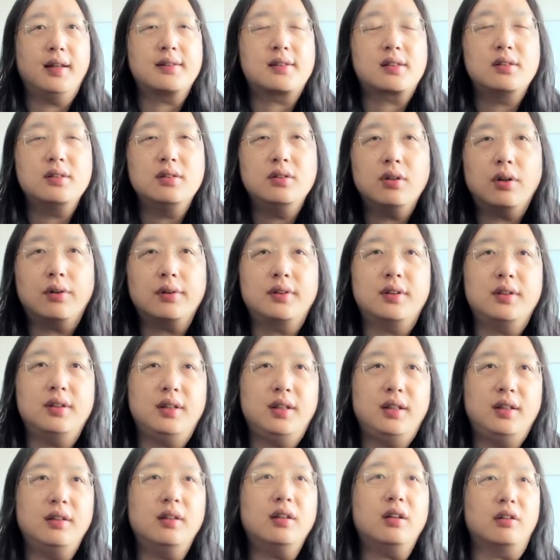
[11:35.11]
it's
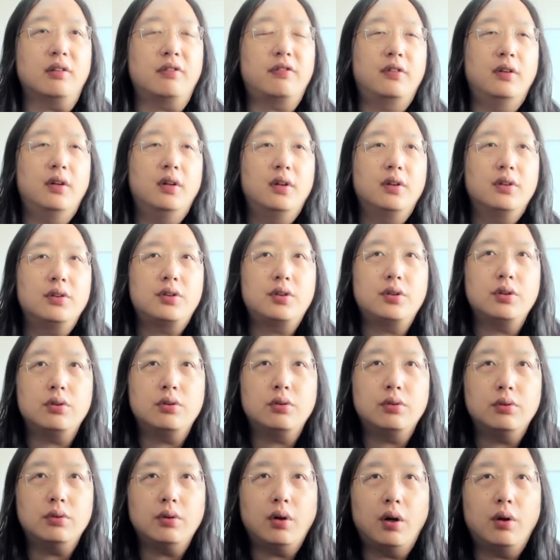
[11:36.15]
not enough
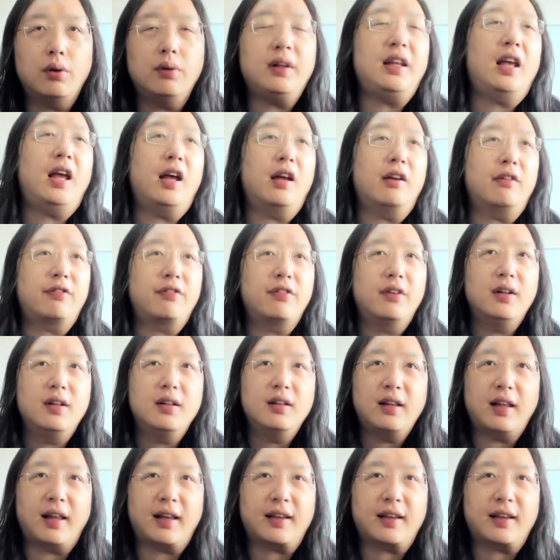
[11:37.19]
to only have